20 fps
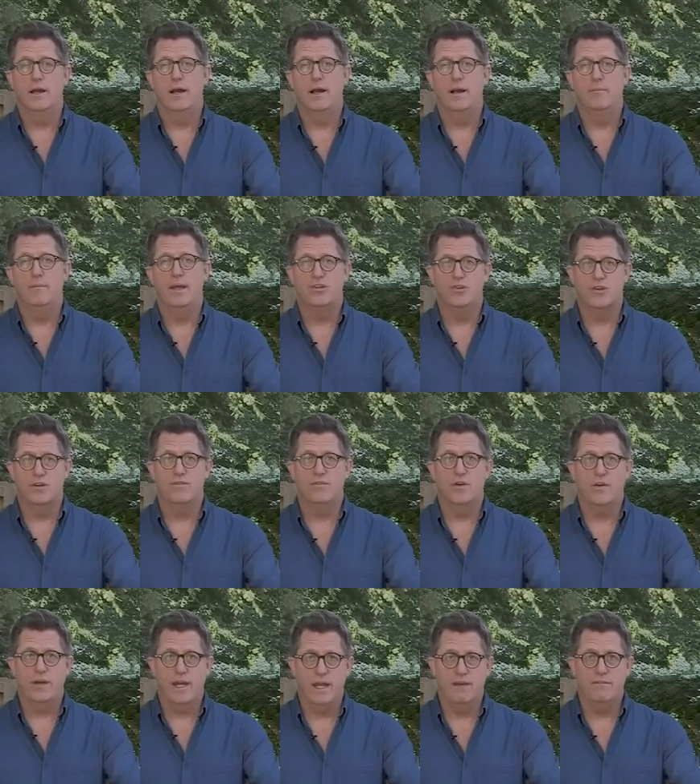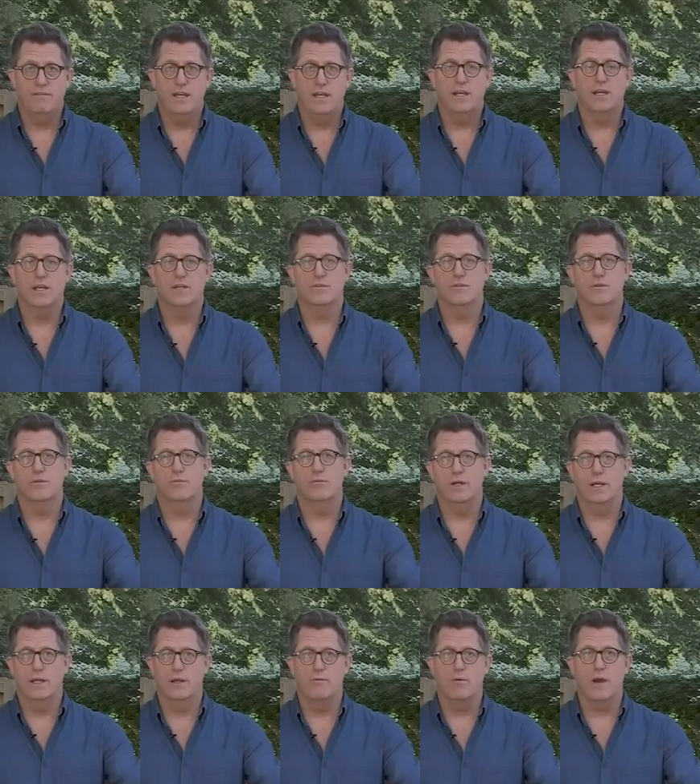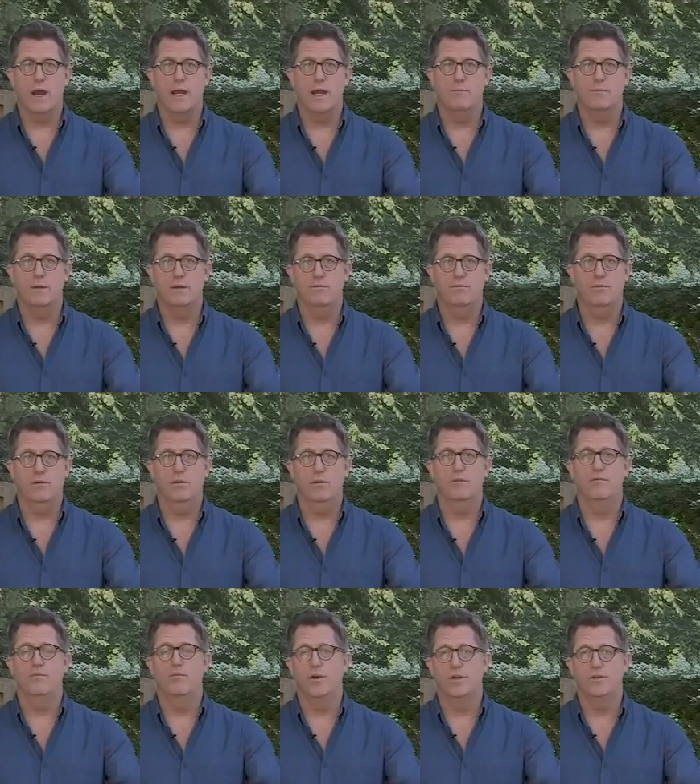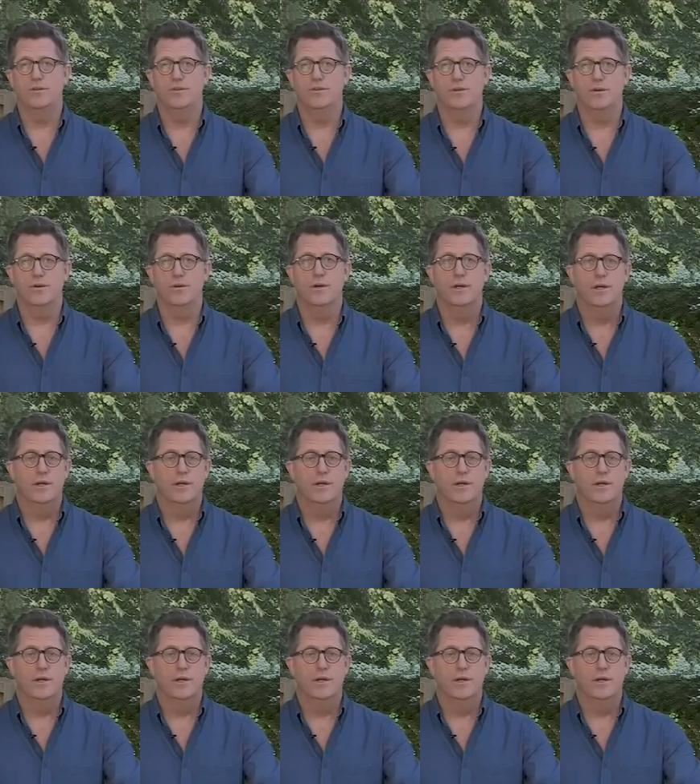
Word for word: Um, they should feel heavy because they're really ripe and full of moisture.